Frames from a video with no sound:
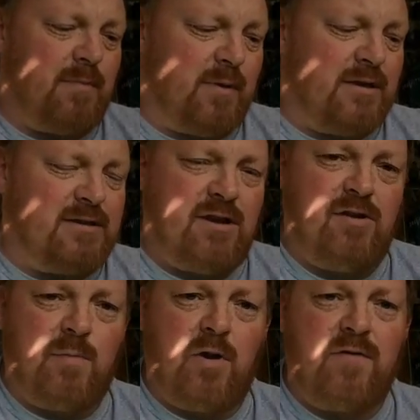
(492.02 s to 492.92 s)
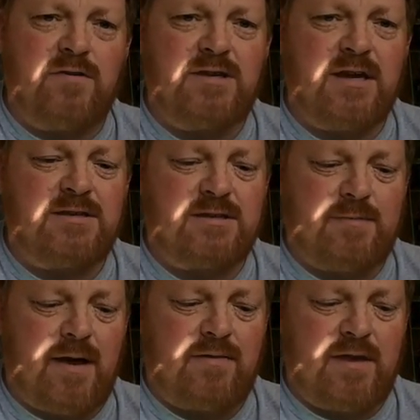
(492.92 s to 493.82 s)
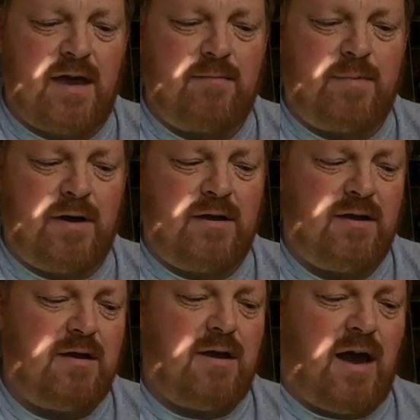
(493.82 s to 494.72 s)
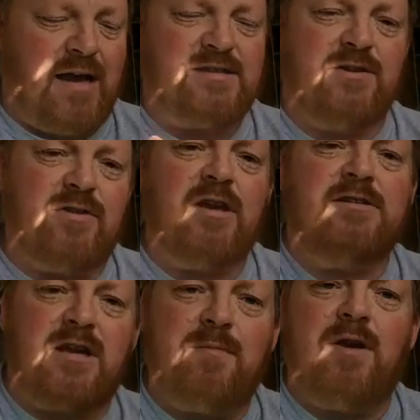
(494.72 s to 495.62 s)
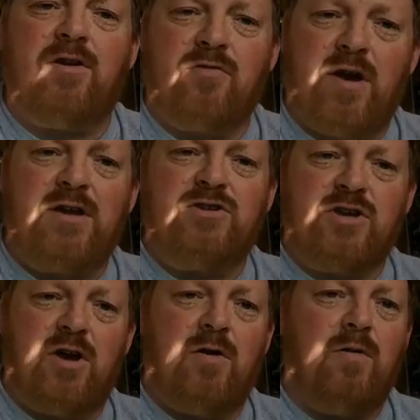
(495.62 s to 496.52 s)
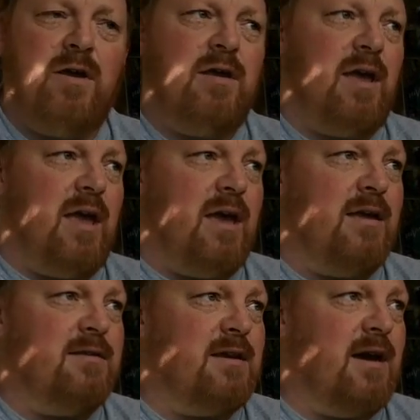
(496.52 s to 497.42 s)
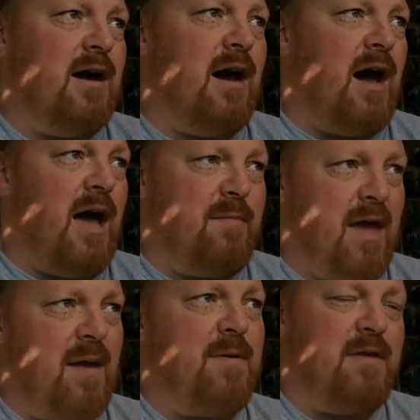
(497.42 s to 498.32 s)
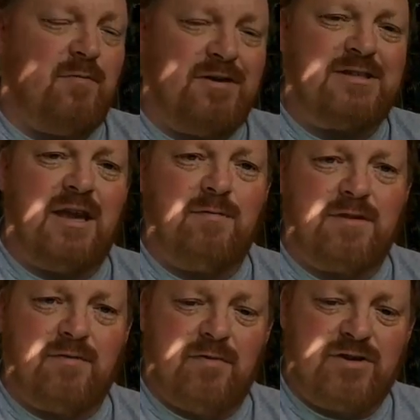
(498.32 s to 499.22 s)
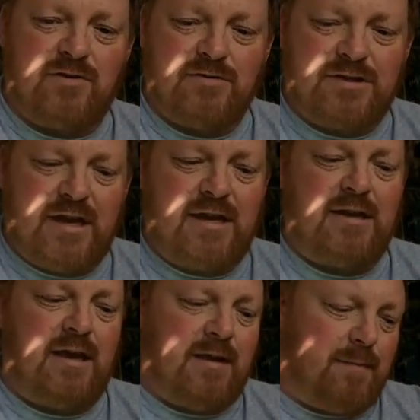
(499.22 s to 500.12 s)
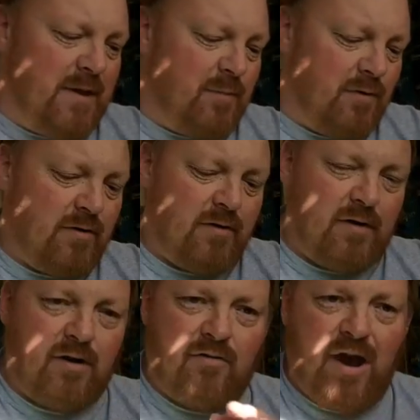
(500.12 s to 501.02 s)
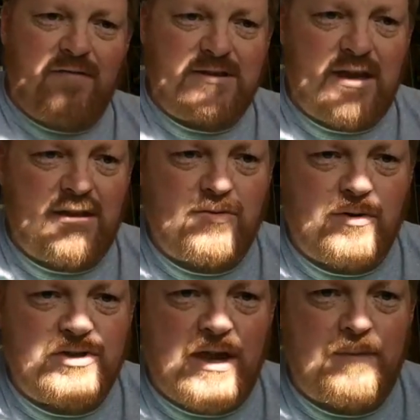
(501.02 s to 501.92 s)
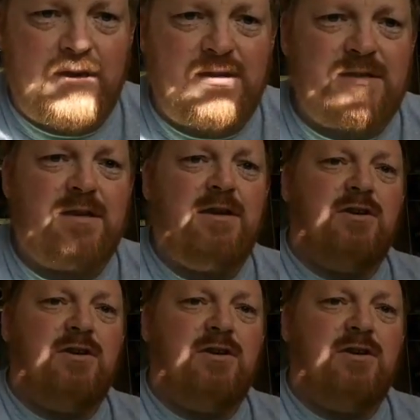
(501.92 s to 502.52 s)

we continue to pray for Texas about that, but I still think it's going to be a great show, and I'm happy that we stayed with the original date, and people are gravitating towards that piece,